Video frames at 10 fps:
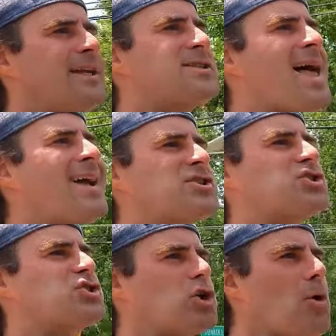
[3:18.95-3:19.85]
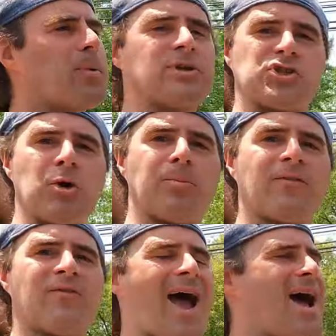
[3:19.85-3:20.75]
It's not super,
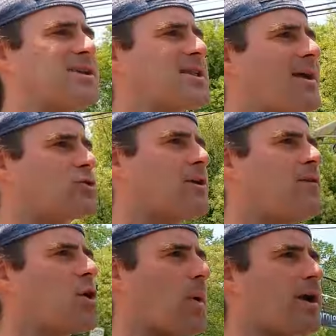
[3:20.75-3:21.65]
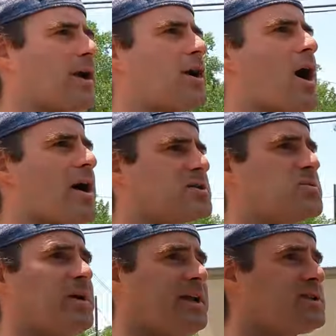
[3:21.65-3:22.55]
super fast. I've driven quicker cars,
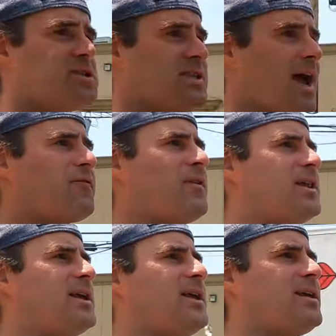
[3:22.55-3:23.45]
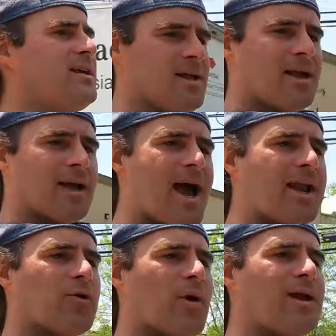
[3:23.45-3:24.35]
but it's definitely
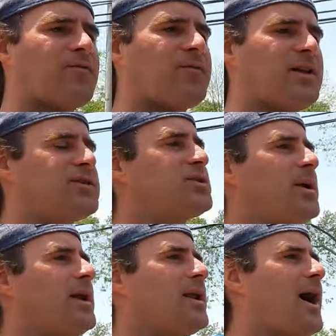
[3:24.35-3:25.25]
got a great feel to it.